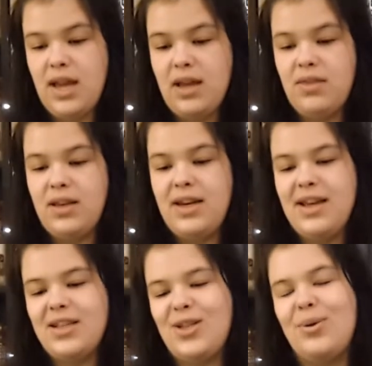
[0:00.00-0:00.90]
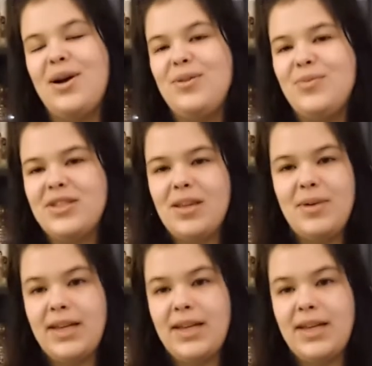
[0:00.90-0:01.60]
And the next one was, I